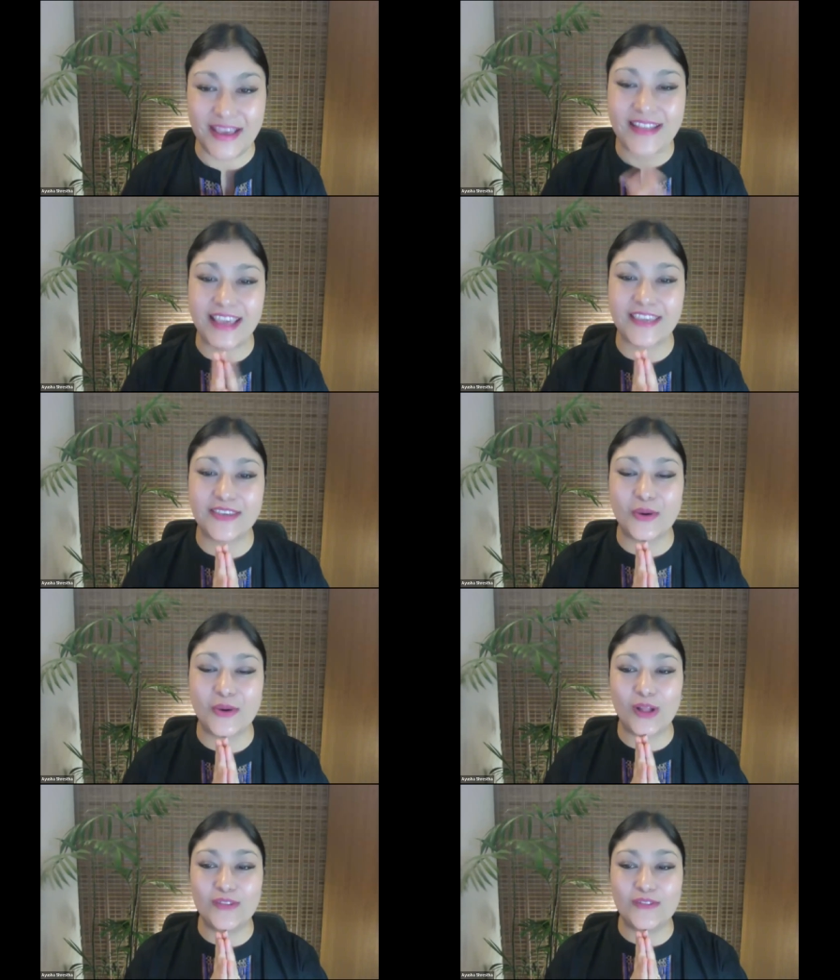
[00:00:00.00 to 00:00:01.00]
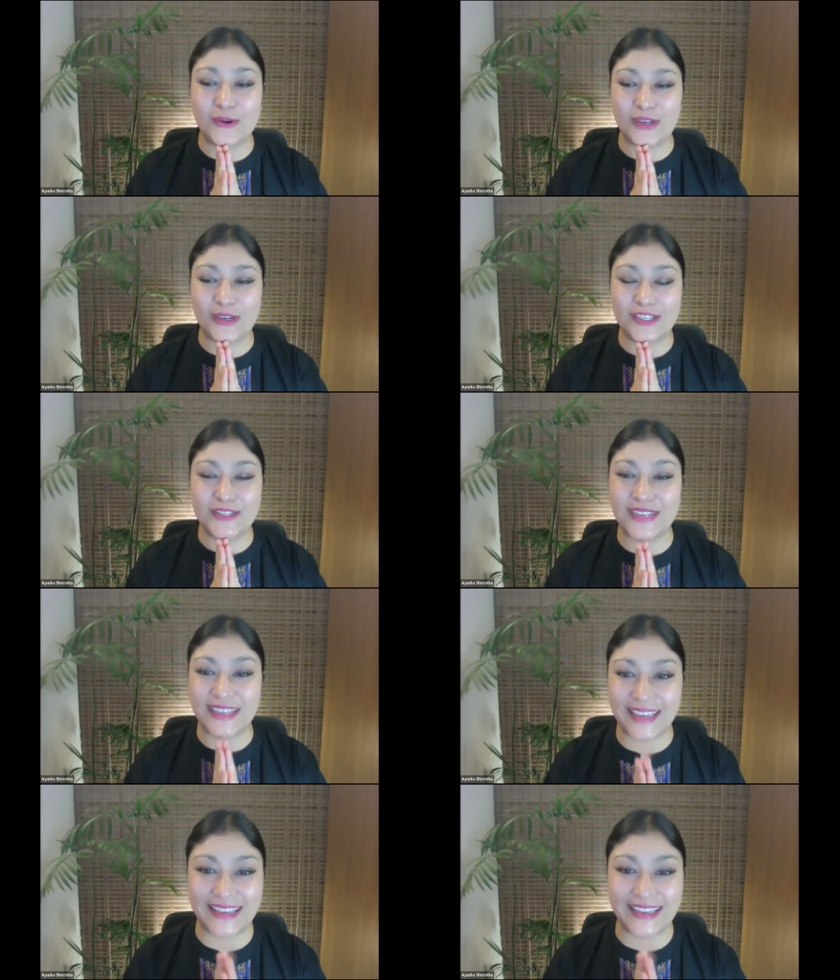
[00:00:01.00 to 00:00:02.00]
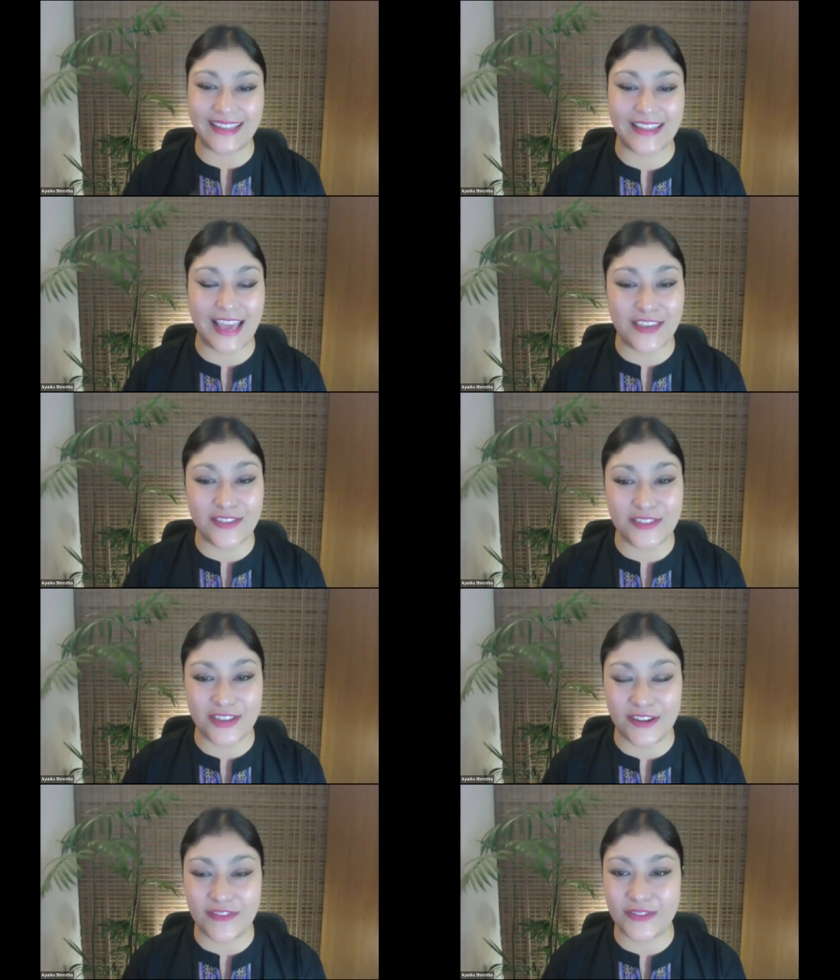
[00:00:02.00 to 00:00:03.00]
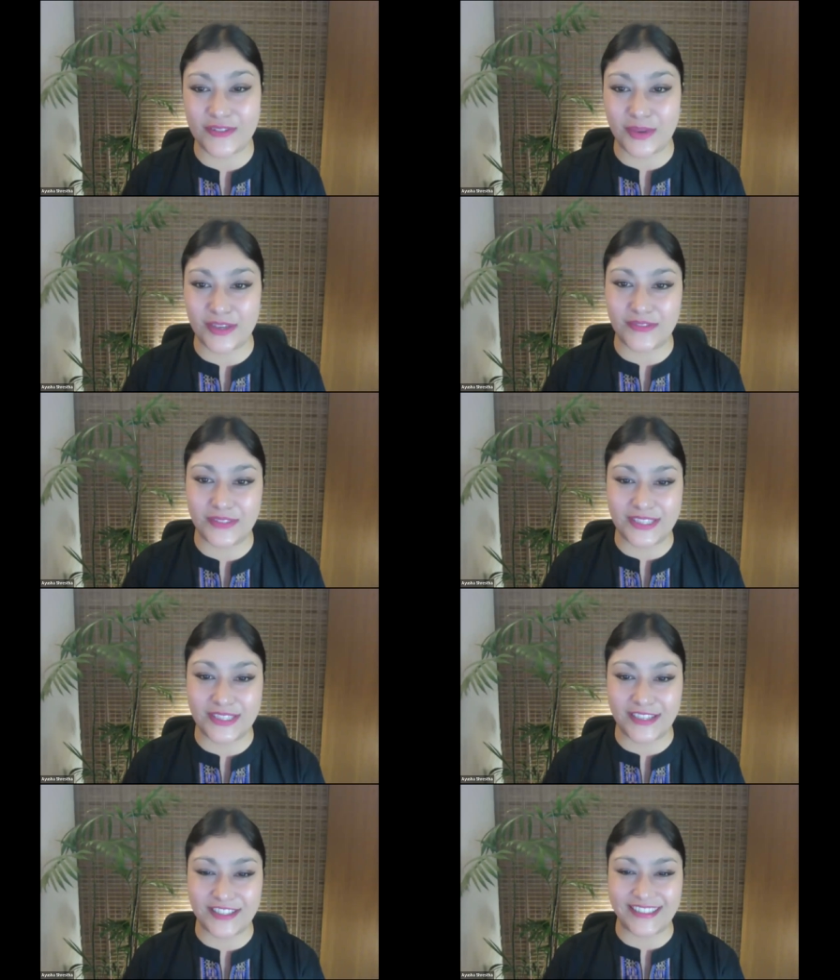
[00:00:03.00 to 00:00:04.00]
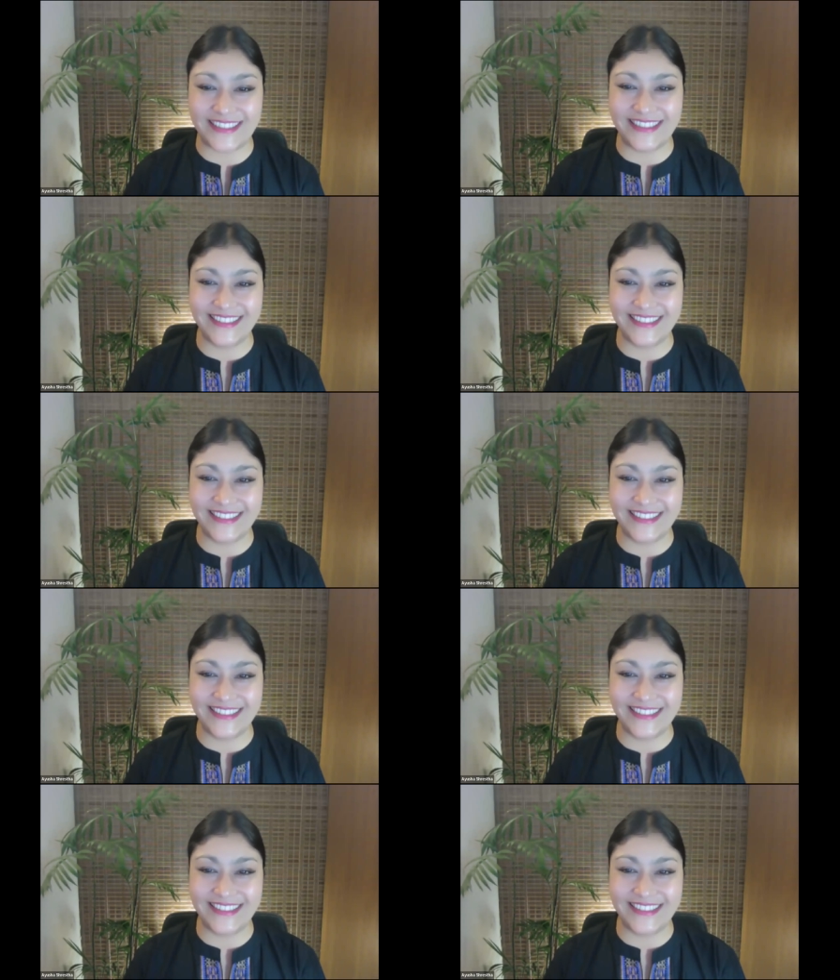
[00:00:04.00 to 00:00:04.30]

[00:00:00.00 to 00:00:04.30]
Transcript: Thank you all for tuning in. And thank you, Jerry, for this wonderful session.